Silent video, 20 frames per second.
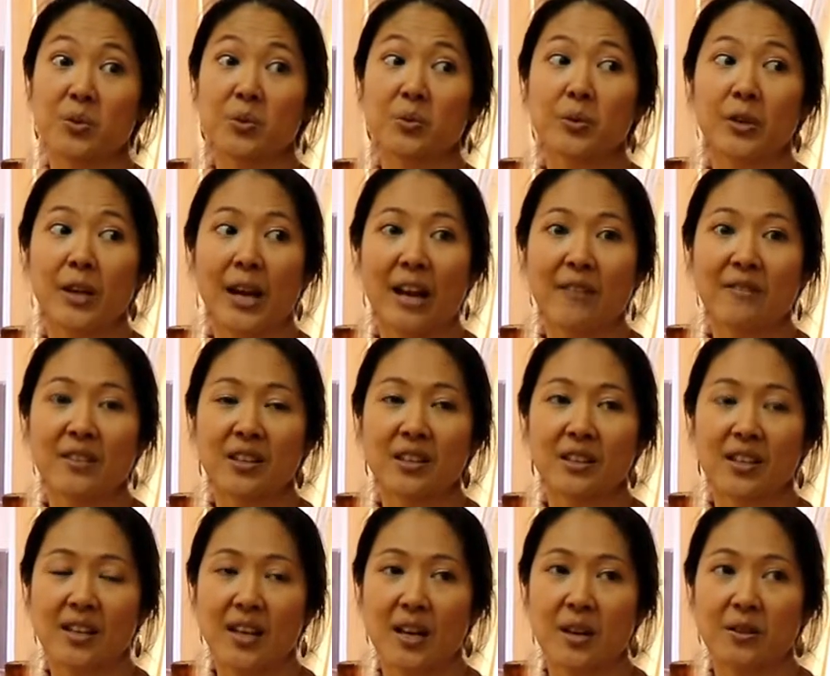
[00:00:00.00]
we're having a
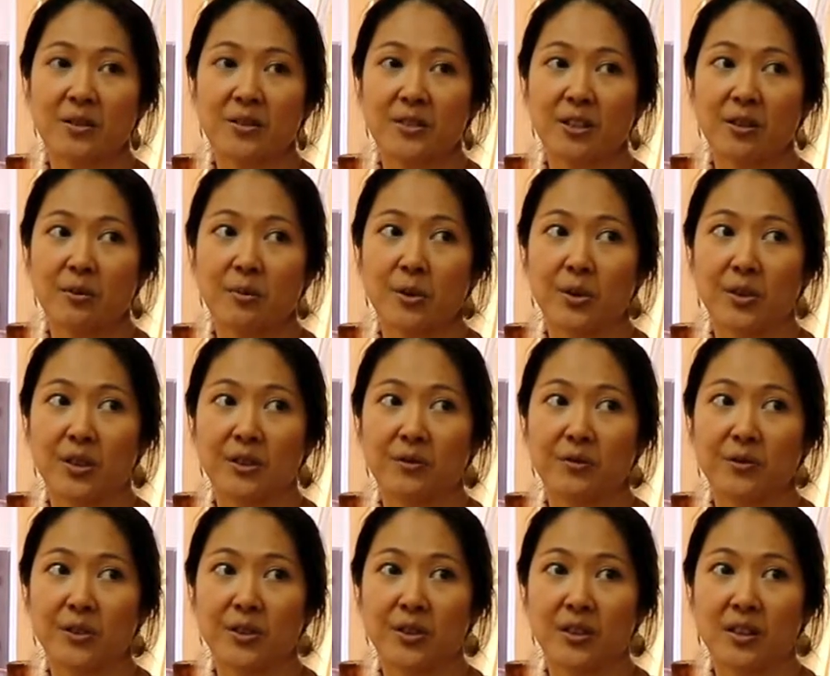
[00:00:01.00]
cacao ceremony
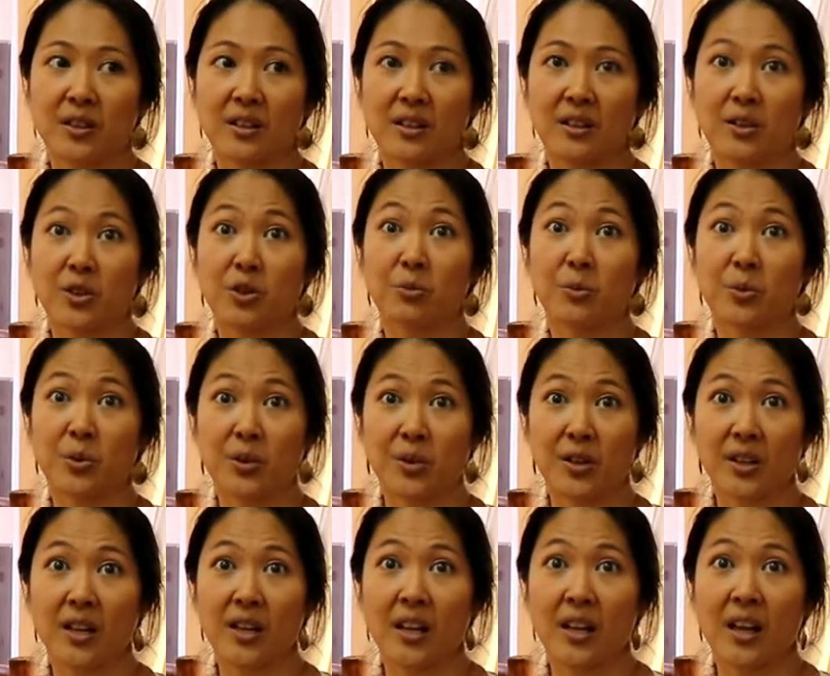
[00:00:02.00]
for the new
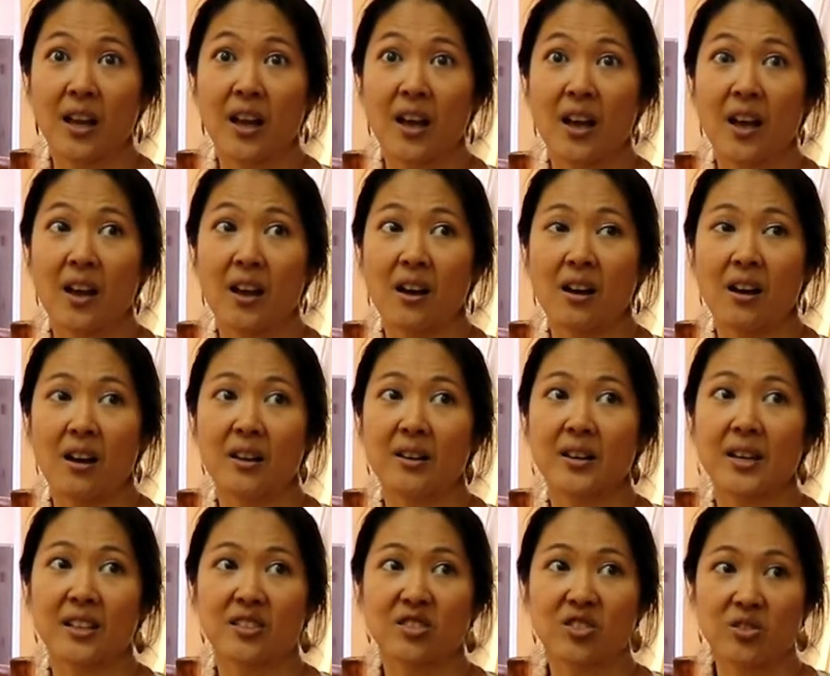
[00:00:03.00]
moon
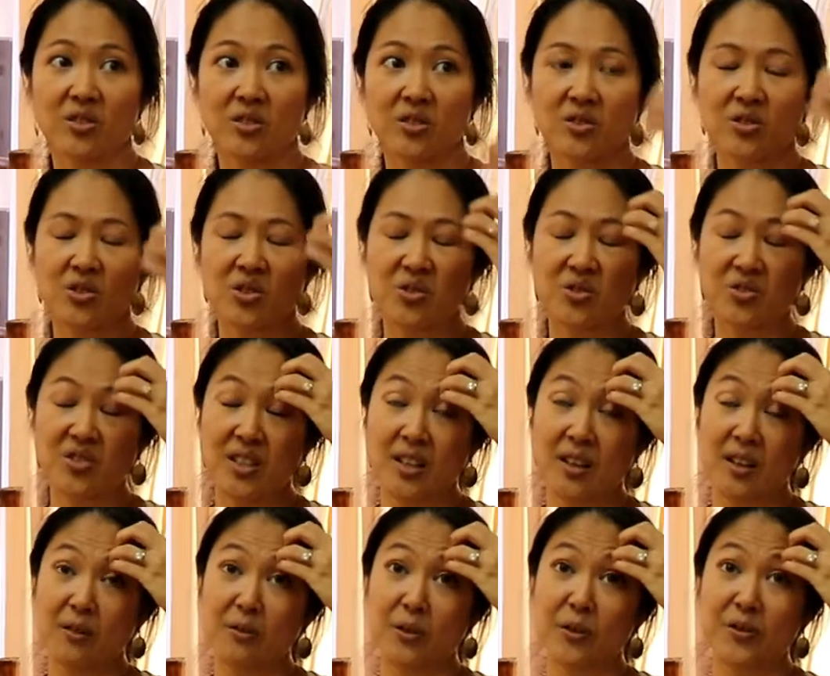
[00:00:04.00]
next
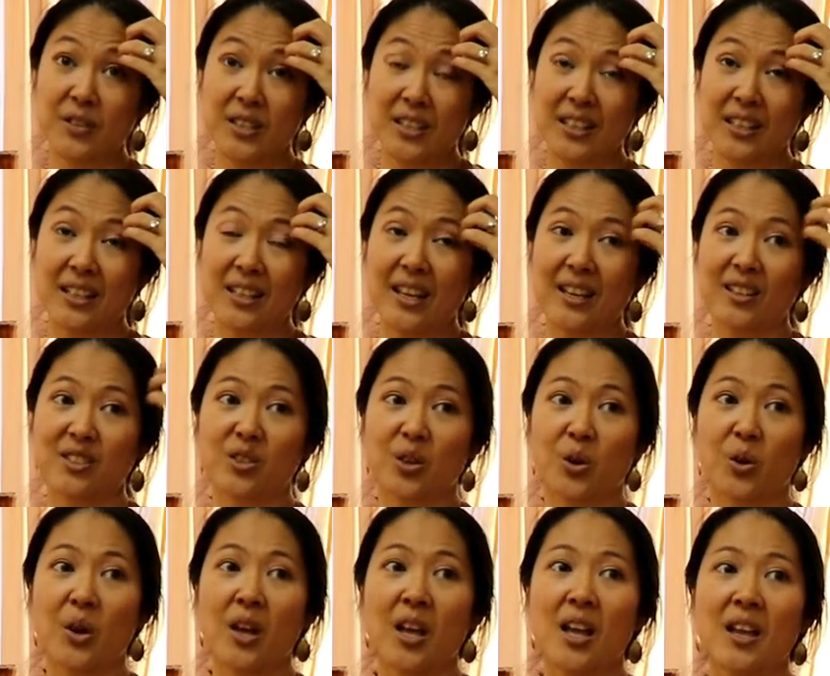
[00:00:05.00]
Tuesday 15. And
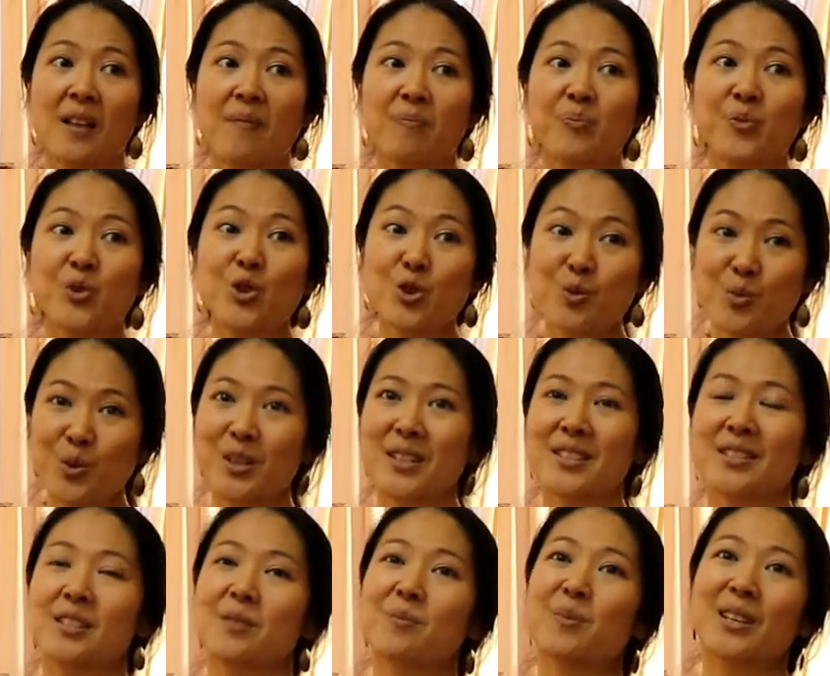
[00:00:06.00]
so new moon
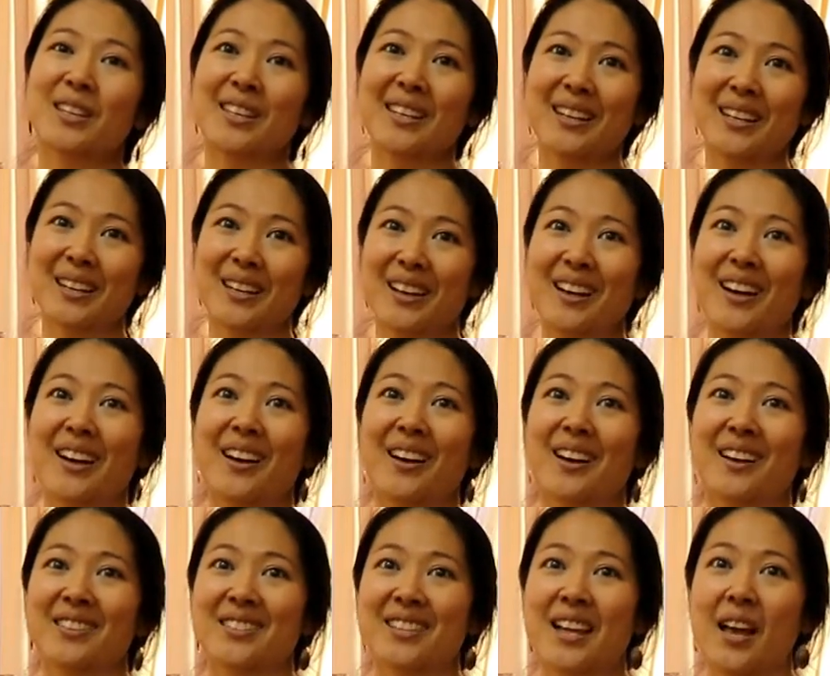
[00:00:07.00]
is typically
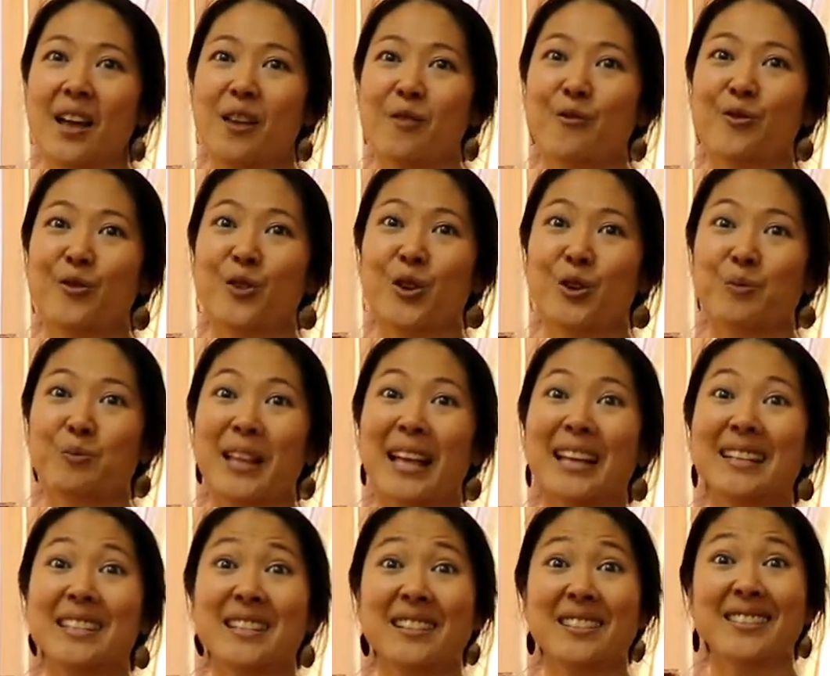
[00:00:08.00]
a time for
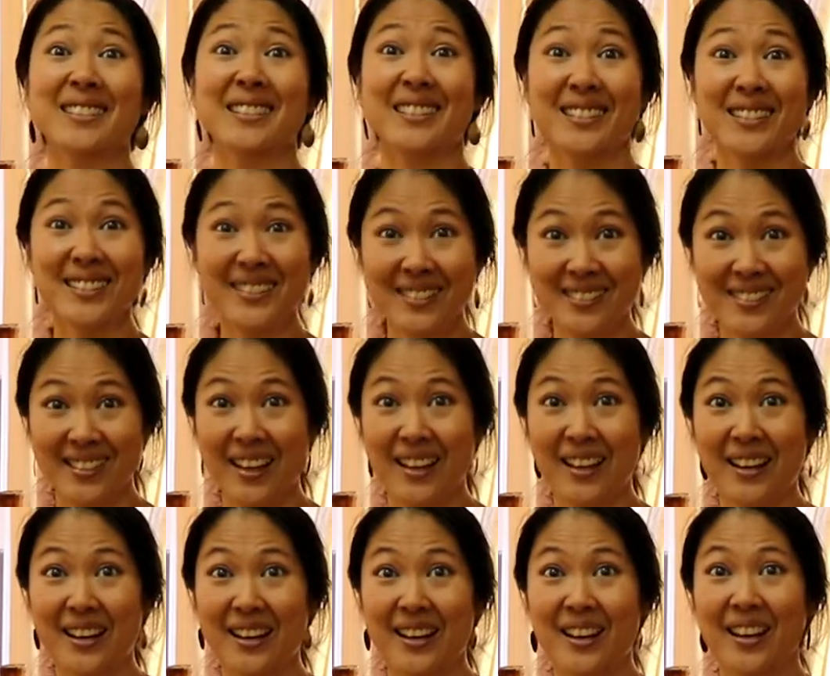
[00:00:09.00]
planting seeds
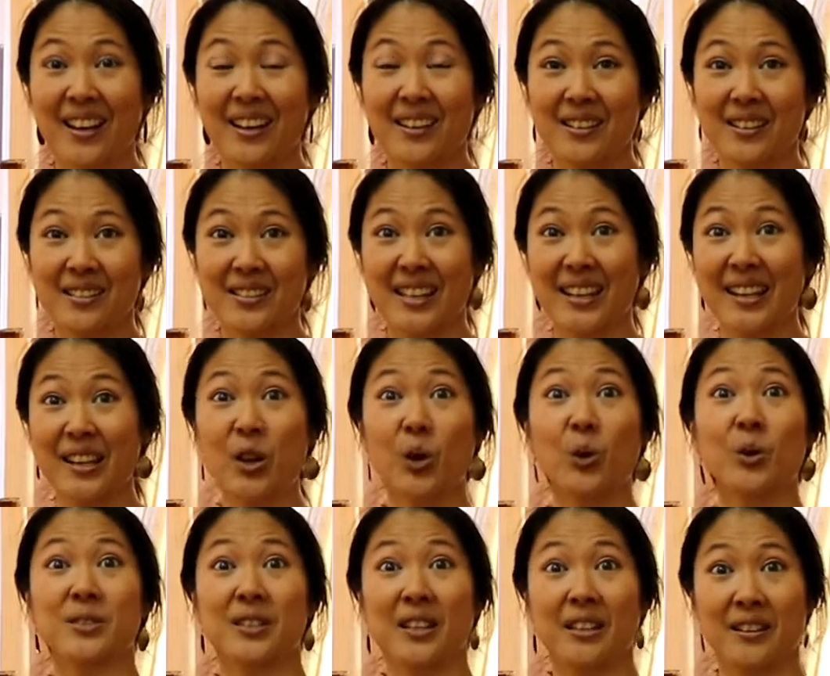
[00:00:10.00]
and setting
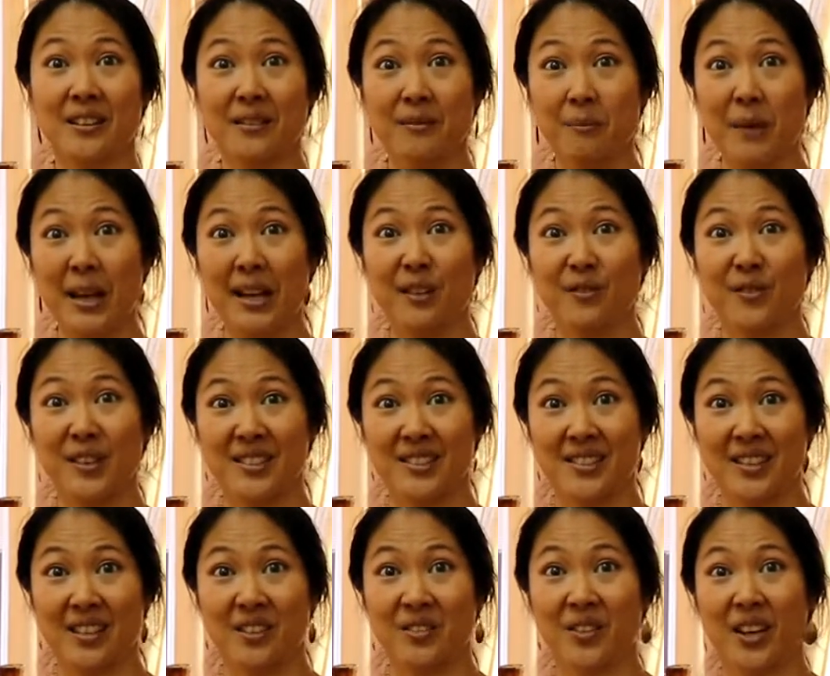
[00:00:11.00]
goals and
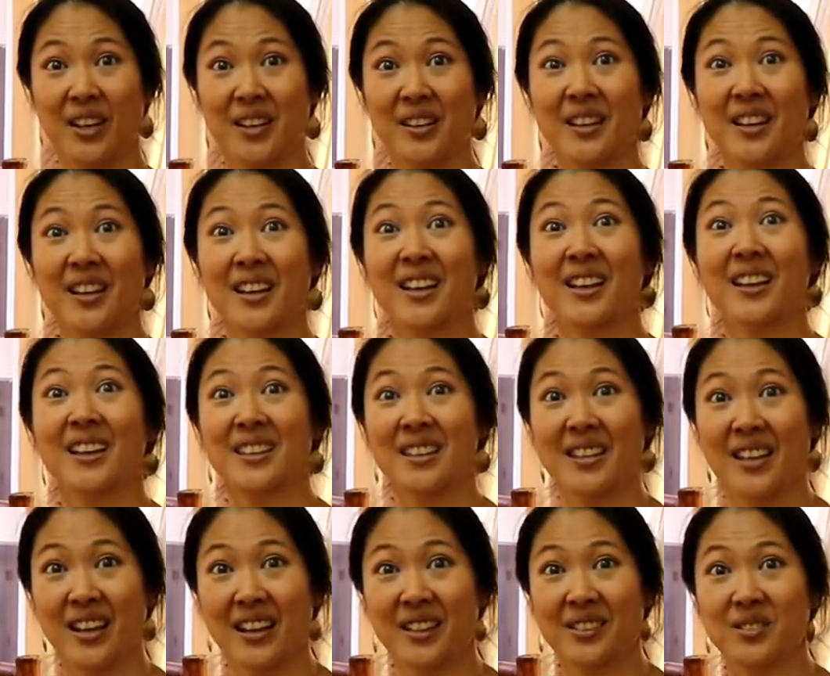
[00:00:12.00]
manifesting, right?
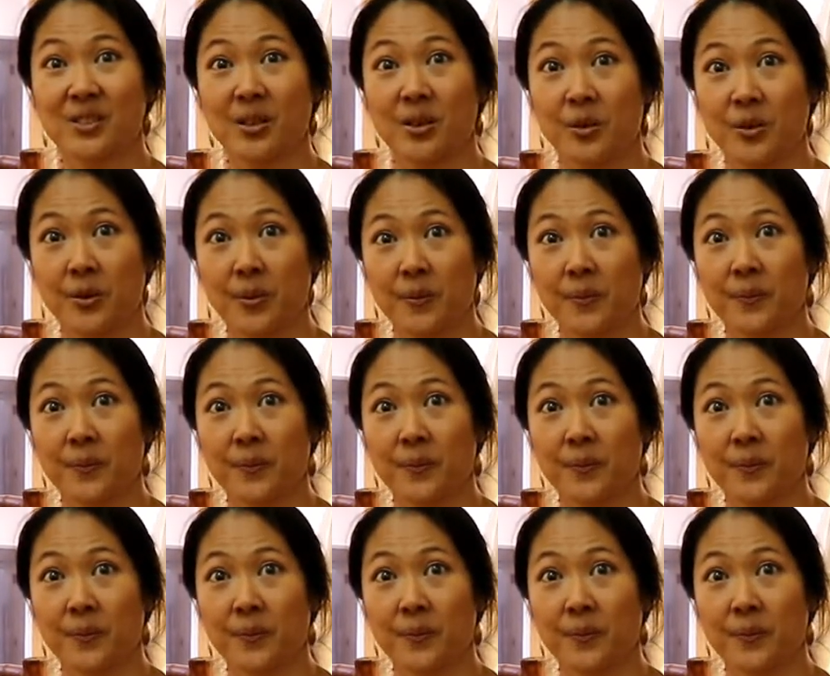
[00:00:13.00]
Yeah, so.